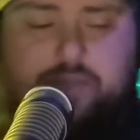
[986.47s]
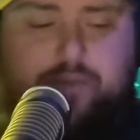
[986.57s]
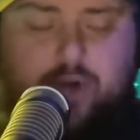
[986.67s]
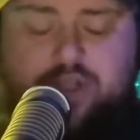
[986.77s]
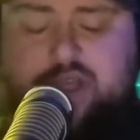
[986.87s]
the
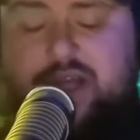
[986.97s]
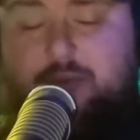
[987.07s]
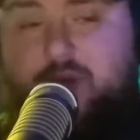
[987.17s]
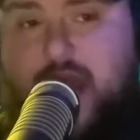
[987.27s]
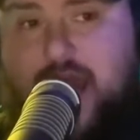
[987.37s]
person
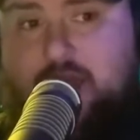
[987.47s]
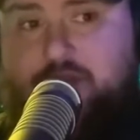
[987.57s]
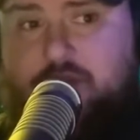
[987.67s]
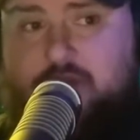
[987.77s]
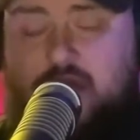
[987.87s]
that would
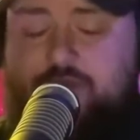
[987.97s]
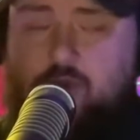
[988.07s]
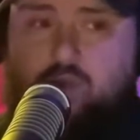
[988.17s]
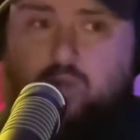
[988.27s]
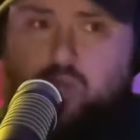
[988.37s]
actually love
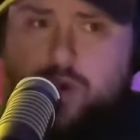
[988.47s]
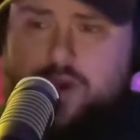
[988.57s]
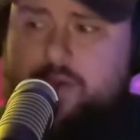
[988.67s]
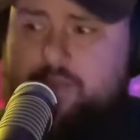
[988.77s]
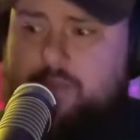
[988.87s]
you
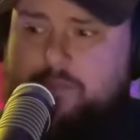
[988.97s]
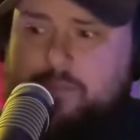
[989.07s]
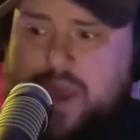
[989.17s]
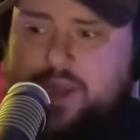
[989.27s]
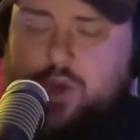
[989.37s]
wouldn't
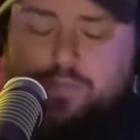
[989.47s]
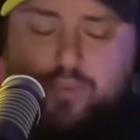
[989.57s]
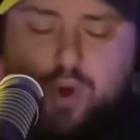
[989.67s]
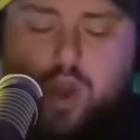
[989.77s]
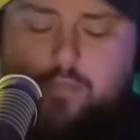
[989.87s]
make you
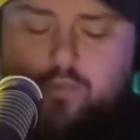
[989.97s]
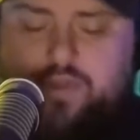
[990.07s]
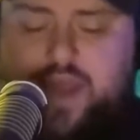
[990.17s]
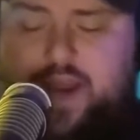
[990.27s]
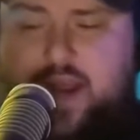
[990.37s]
put up
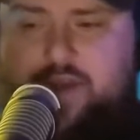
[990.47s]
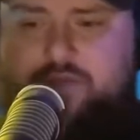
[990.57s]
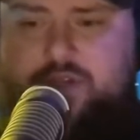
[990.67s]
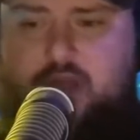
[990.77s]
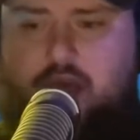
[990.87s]
with that kind of
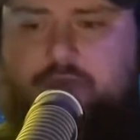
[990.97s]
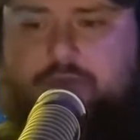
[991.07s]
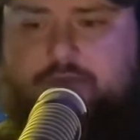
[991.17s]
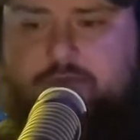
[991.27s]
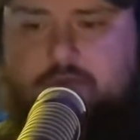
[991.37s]

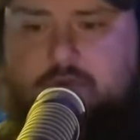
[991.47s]
stuff.